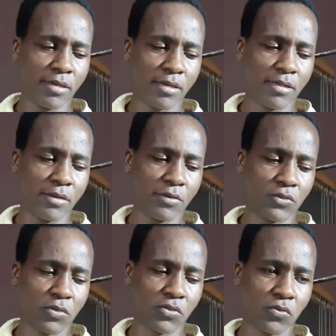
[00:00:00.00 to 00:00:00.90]
there
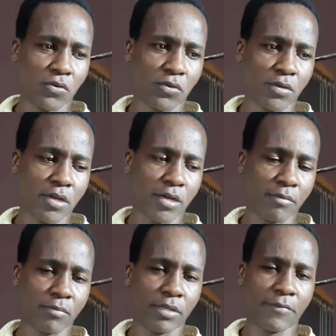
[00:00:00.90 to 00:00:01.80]
is what you call
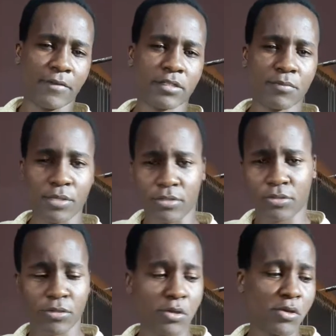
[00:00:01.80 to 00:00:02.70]
the first beat,
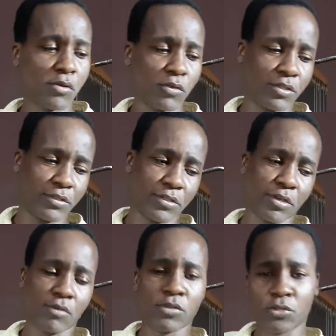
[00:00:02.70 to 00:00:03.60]

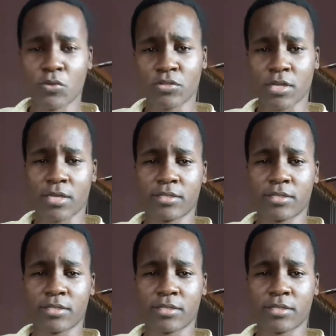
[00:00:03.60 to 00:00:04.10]
which goes like.